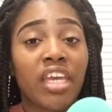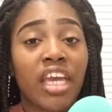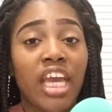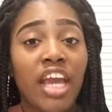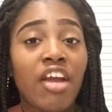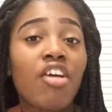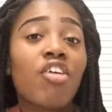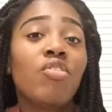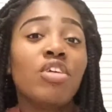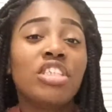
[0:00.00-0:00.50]

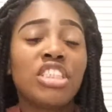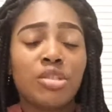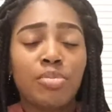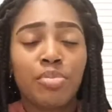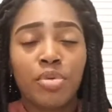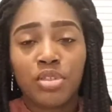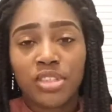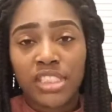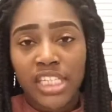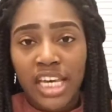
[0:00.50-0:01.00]
everyone's
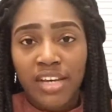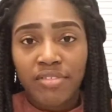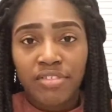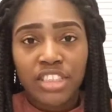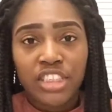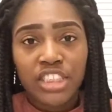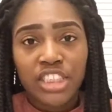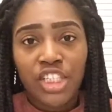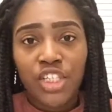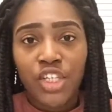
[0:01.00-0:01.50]
supposed to have a
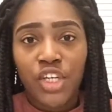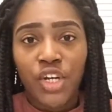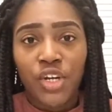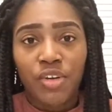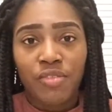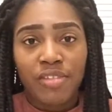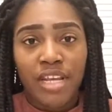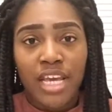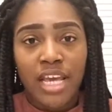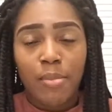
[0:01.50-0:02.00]

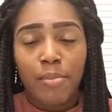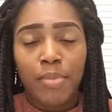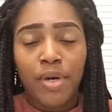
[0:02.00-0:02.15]
C-curve neck.